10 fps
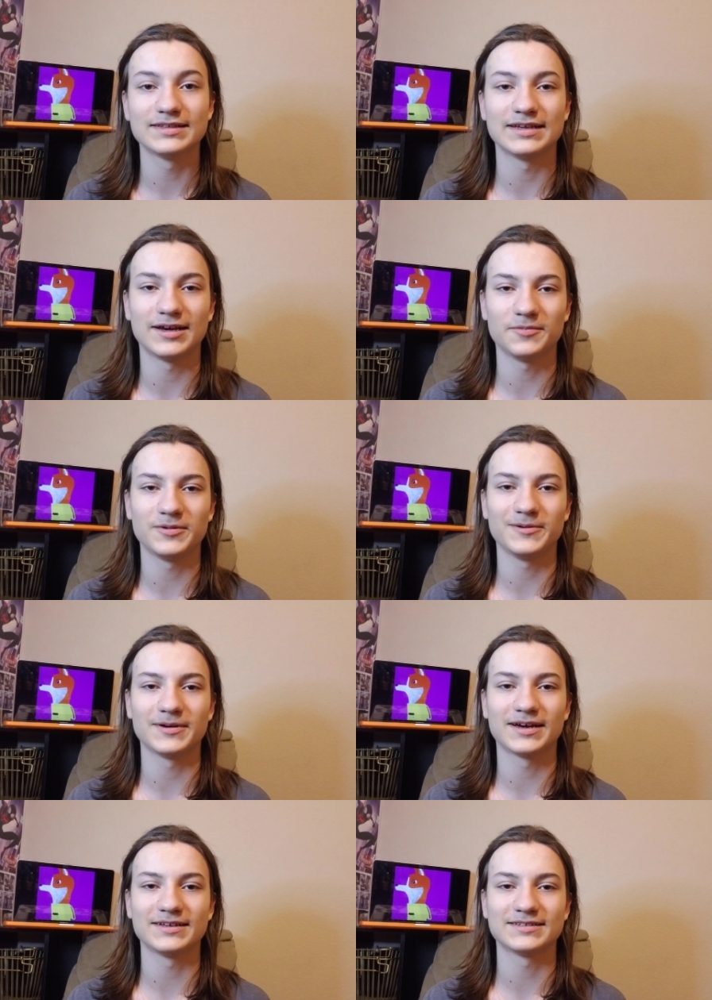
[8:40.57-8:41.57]
to help you
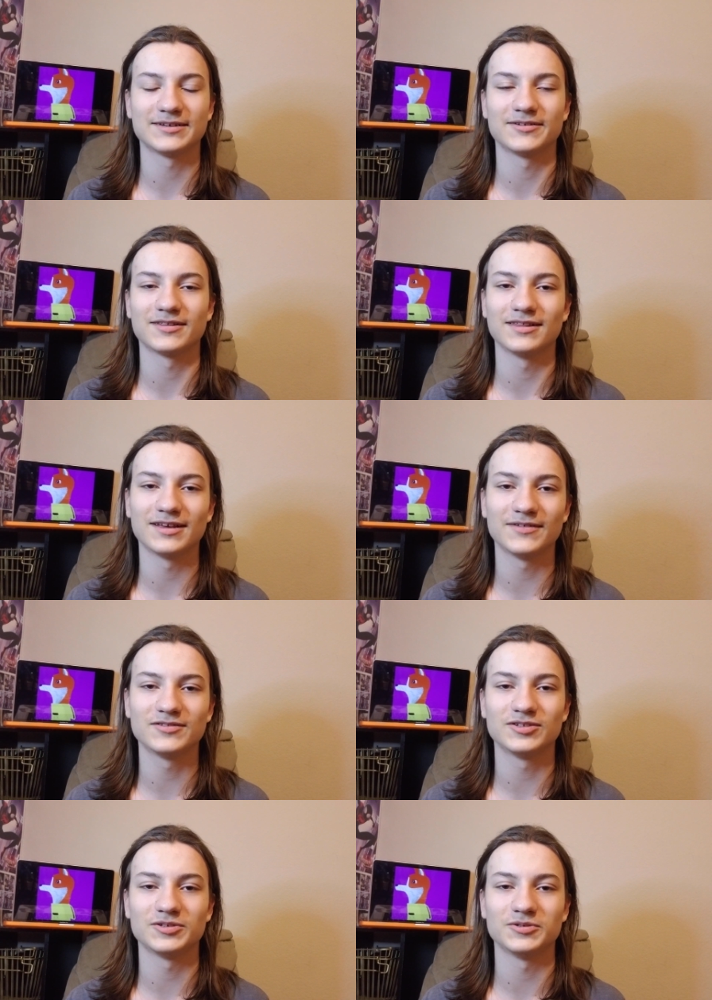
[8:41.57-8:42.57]
guys and I would love
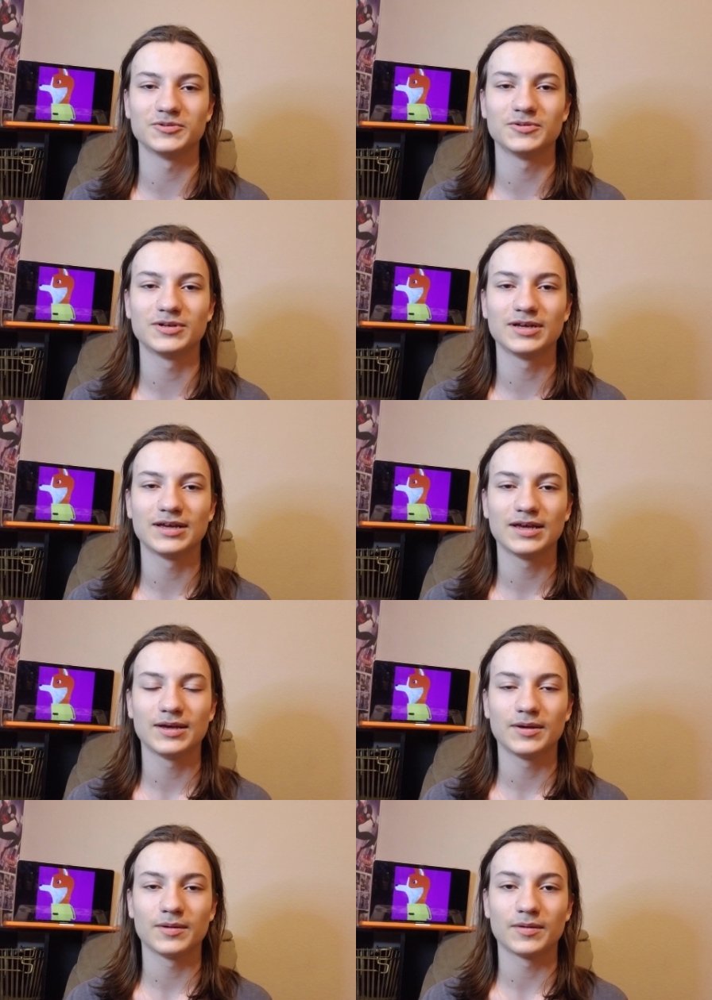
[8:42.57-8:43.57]
to
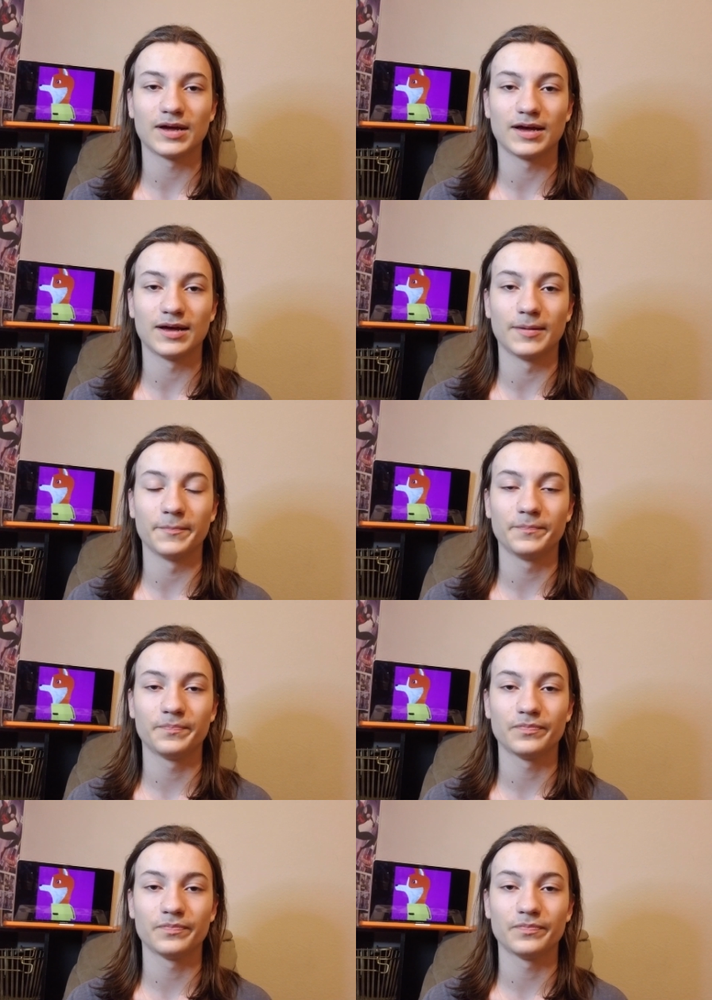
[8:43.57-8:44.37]
um,